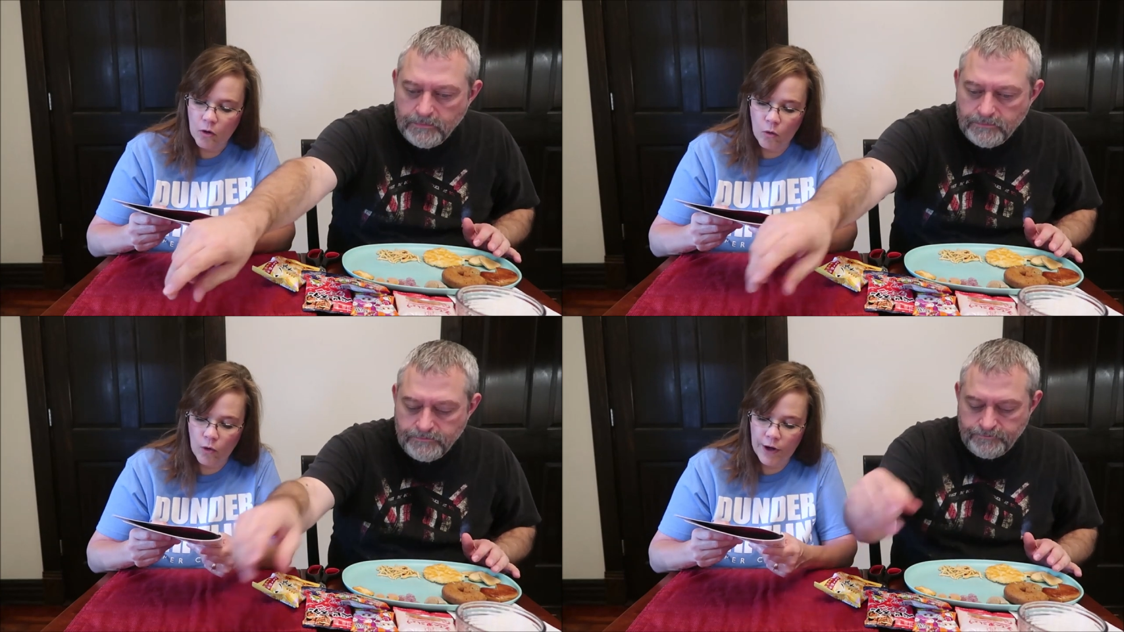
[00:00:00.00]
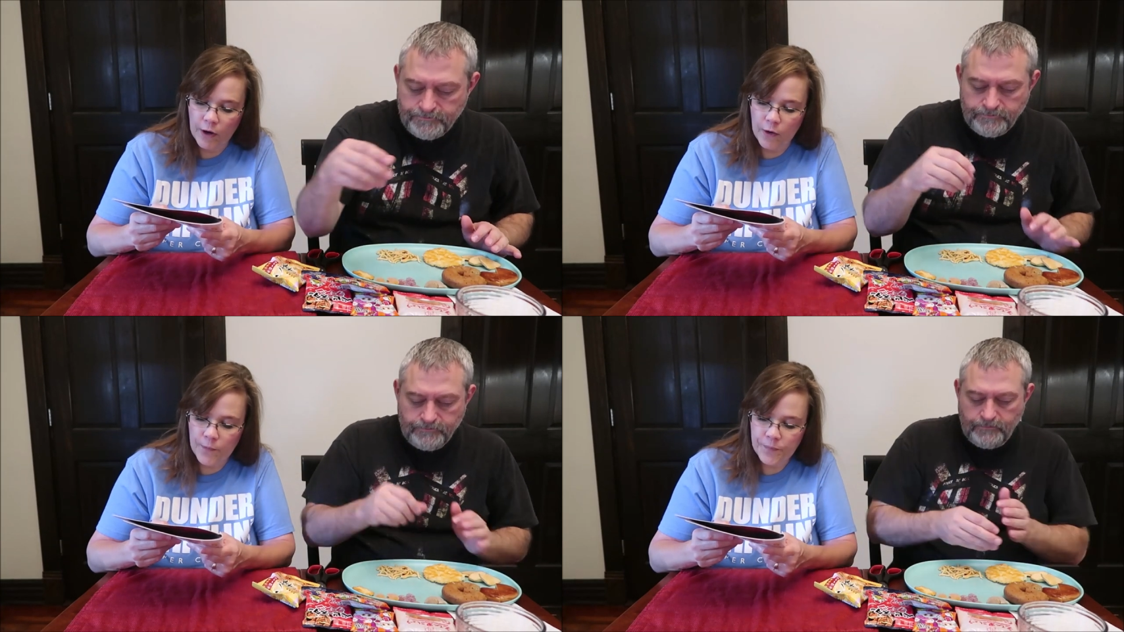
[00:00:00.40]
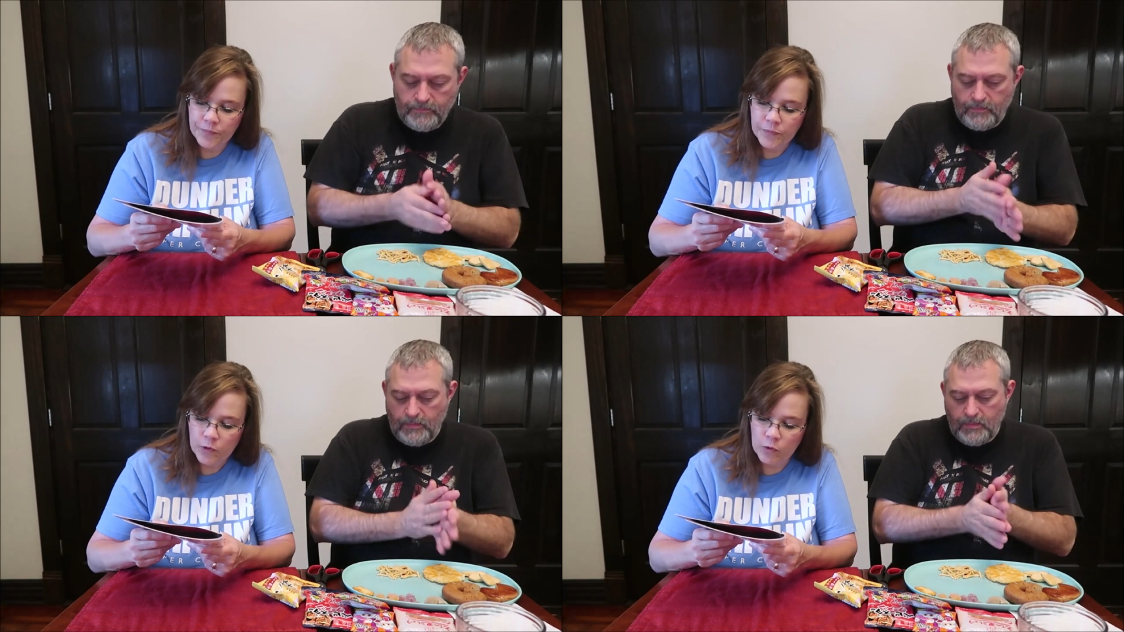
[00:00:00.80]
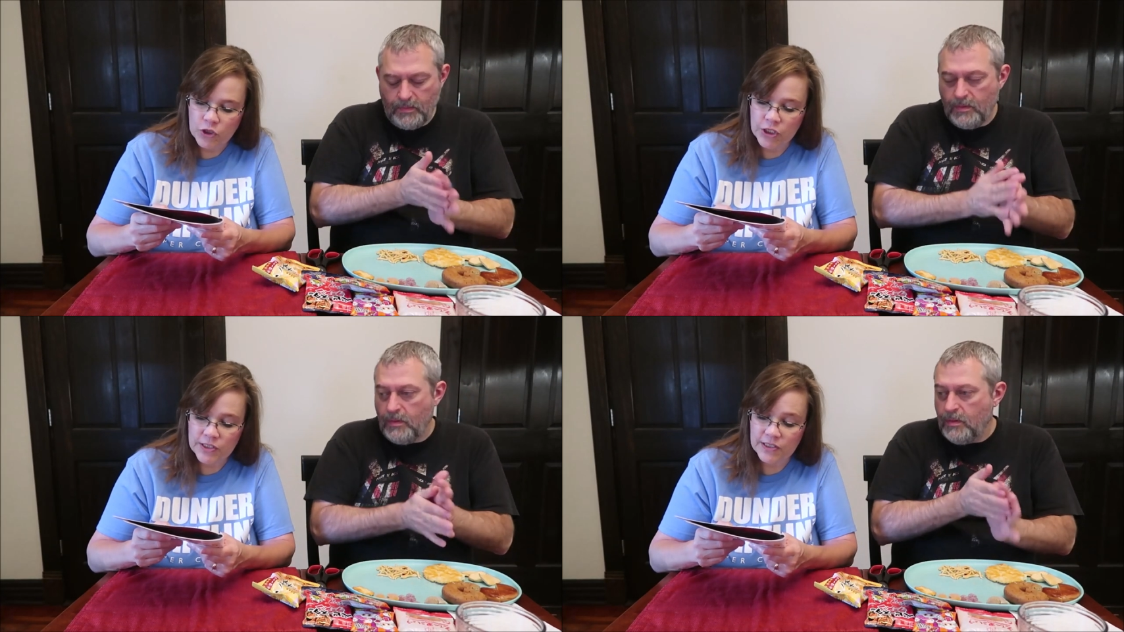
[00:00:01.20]
Speaker 1: oil,
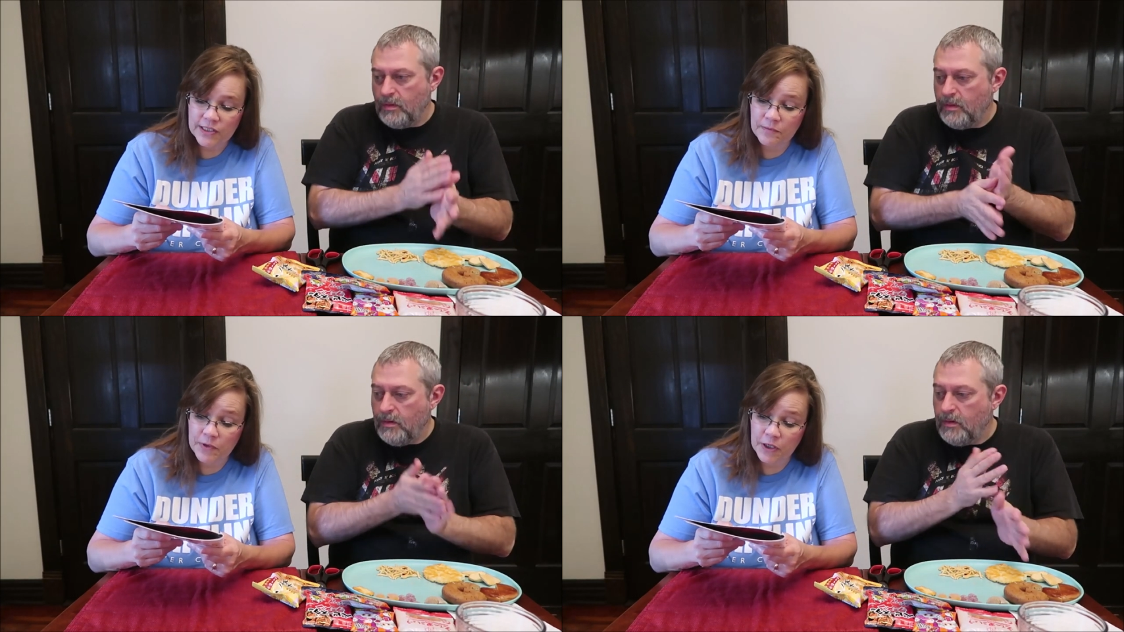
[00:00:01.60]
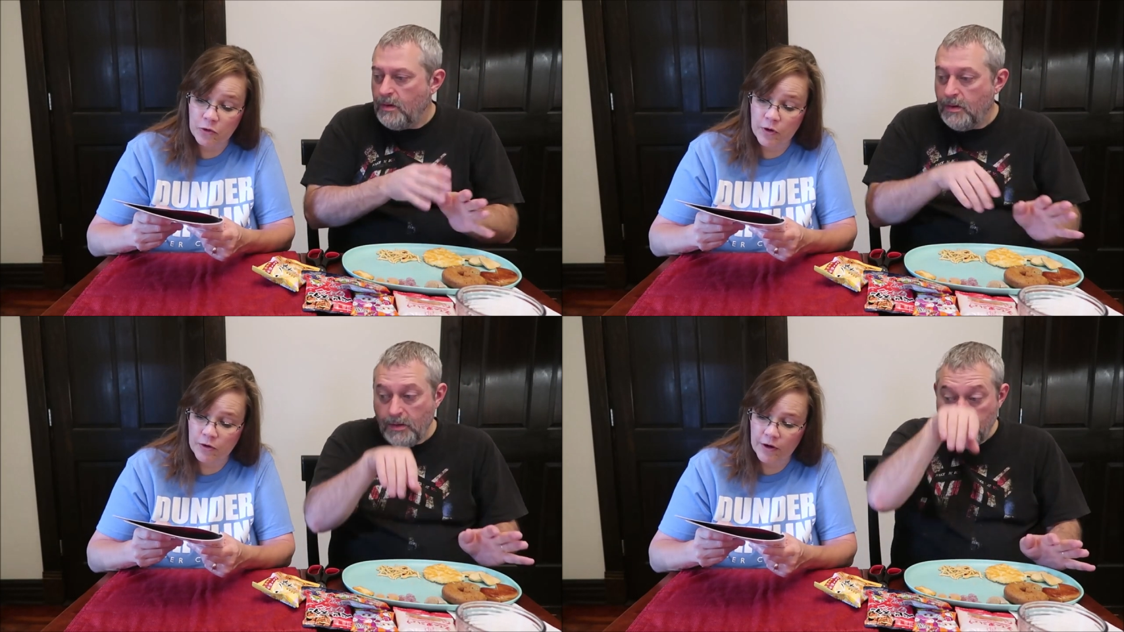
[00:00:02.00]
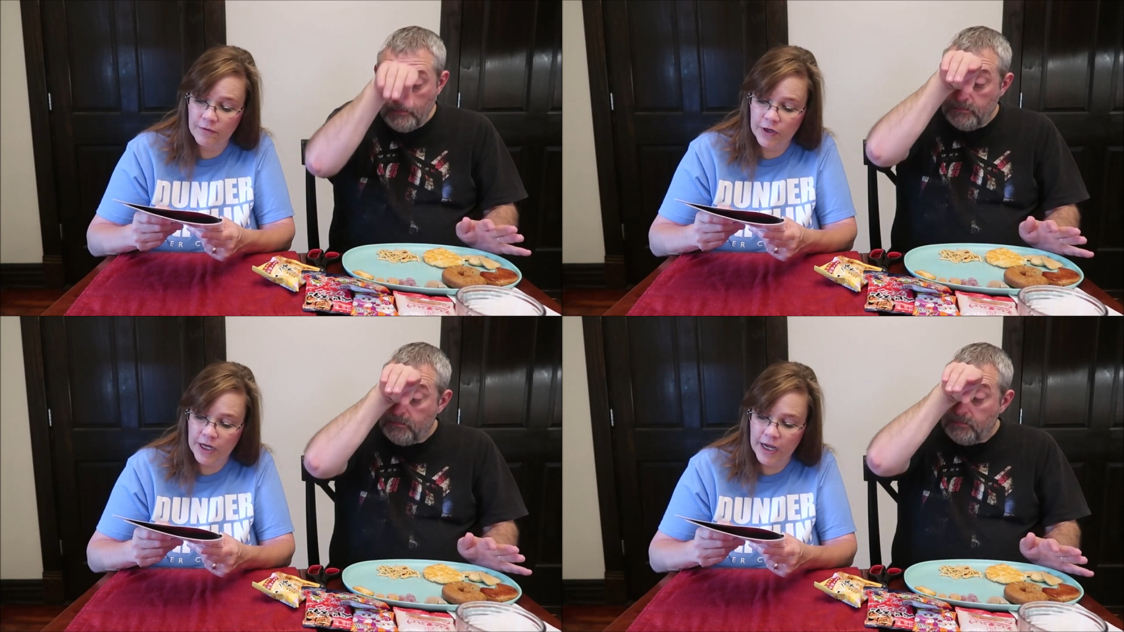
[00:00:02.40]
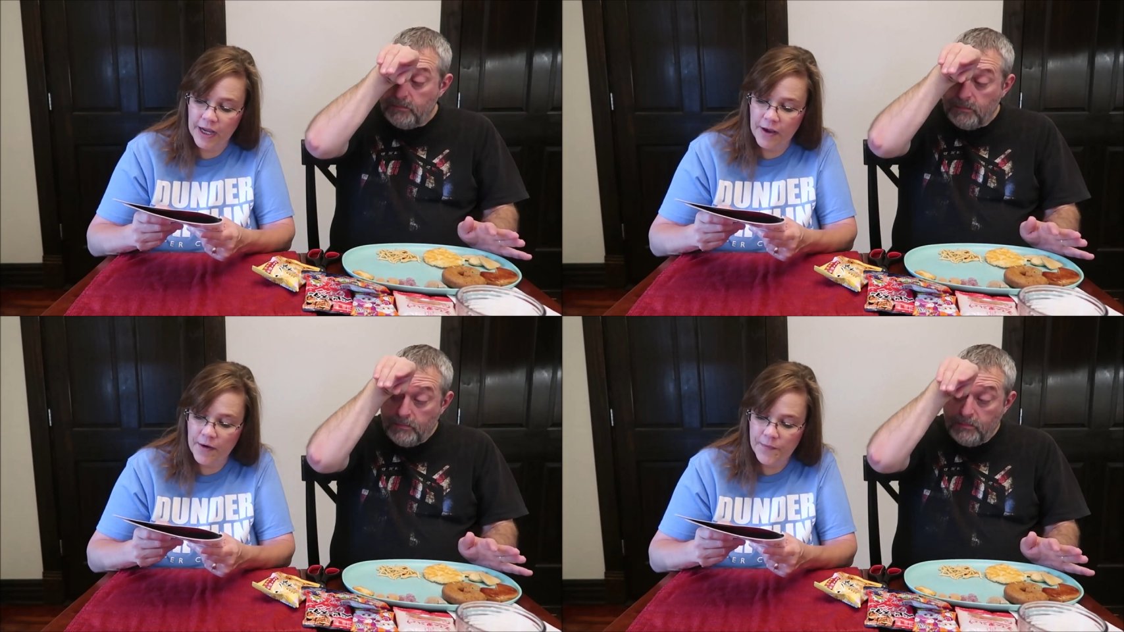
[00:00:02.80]
which isn't something you hear every
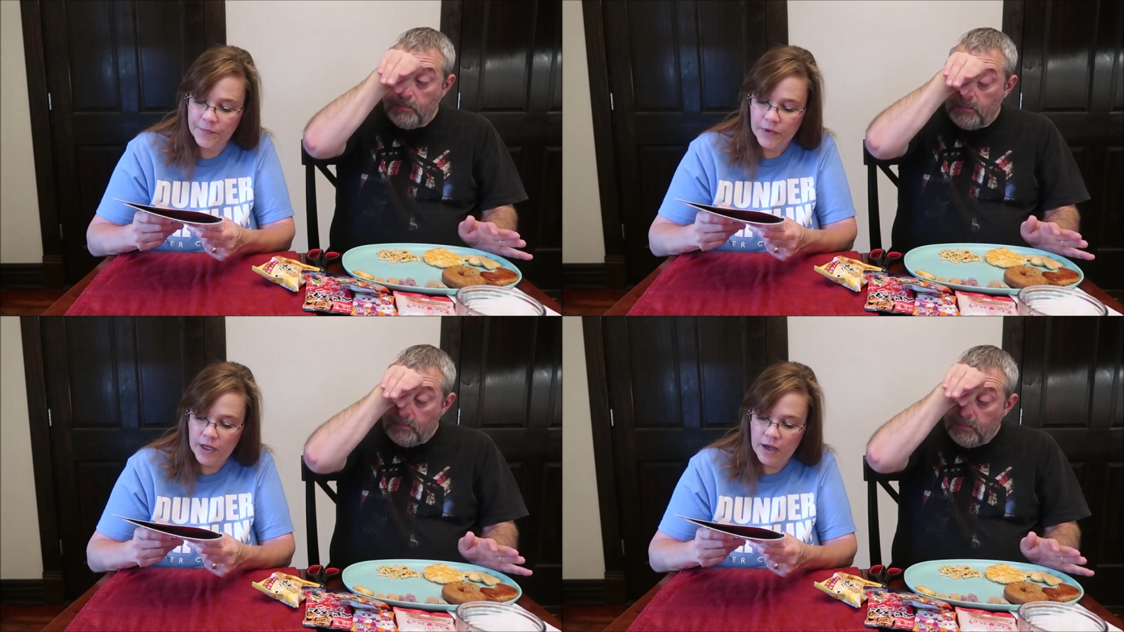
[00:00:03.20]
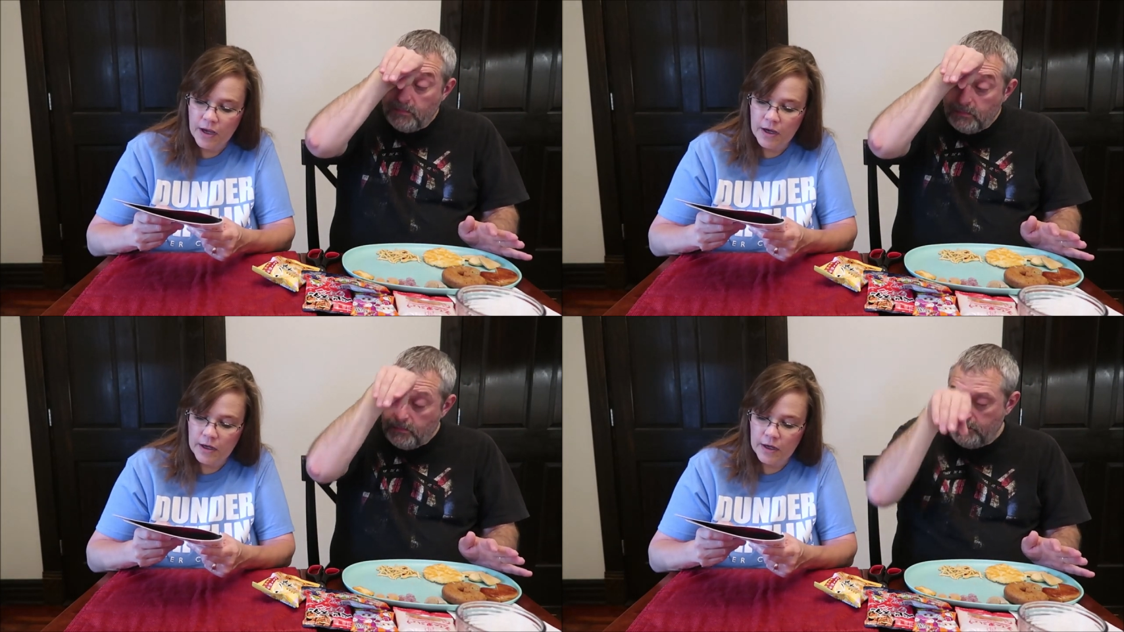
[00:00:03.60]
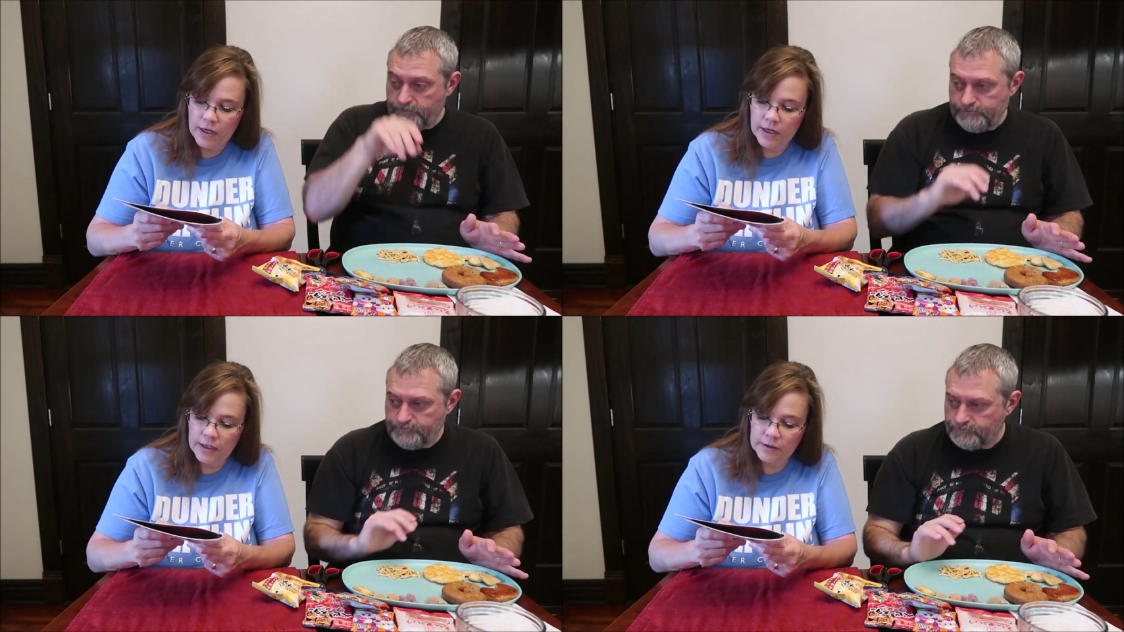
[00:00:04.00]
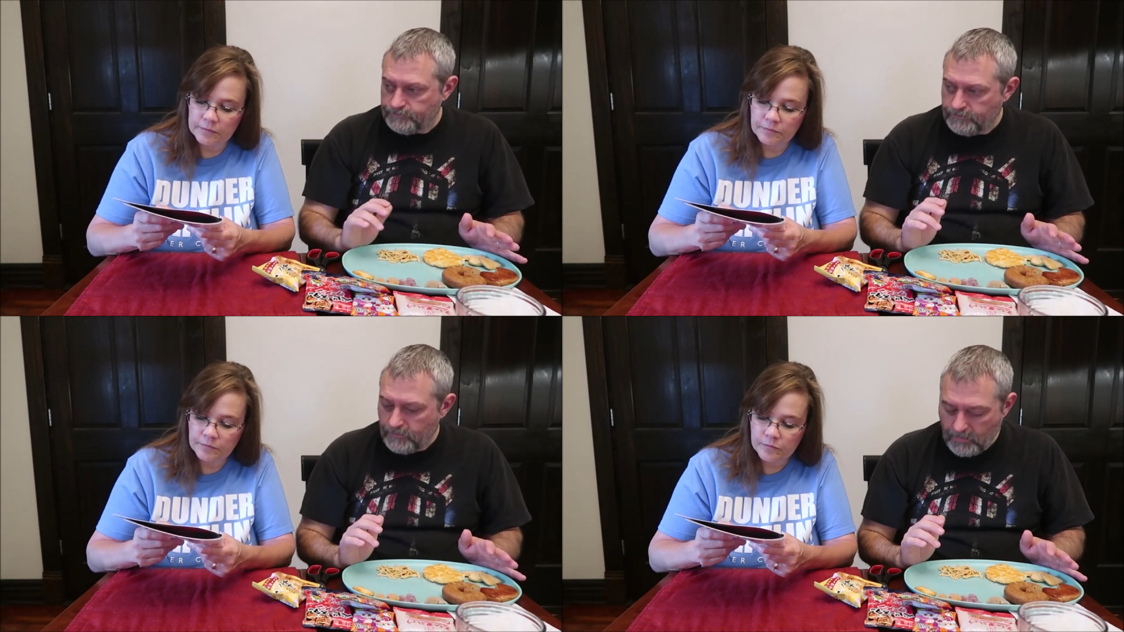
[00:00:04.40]
day.
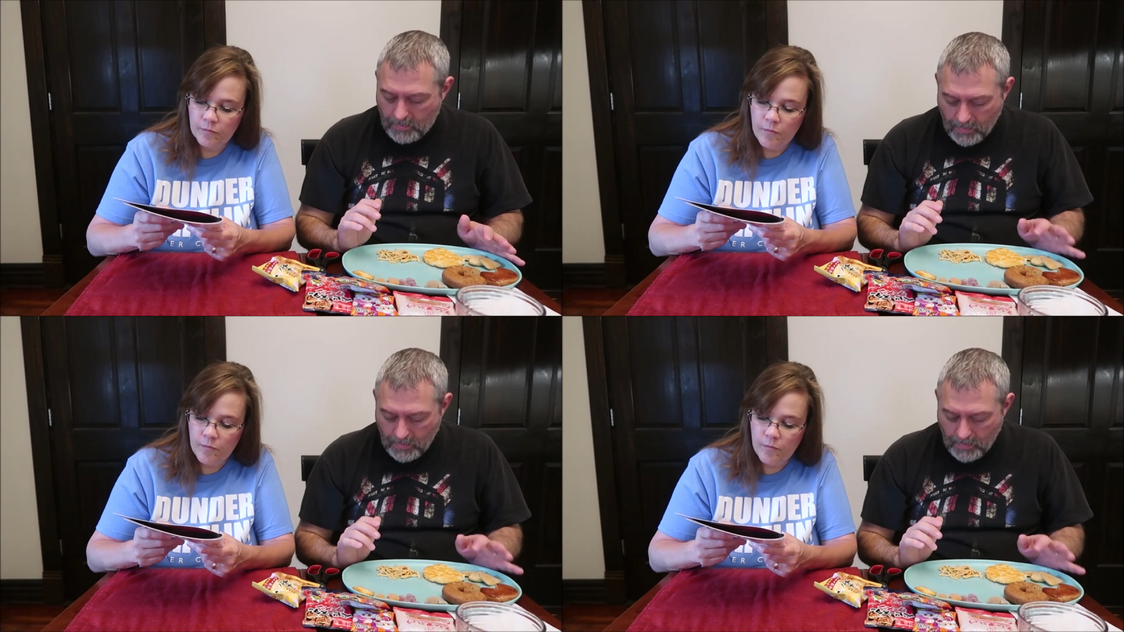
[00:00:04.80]
Um,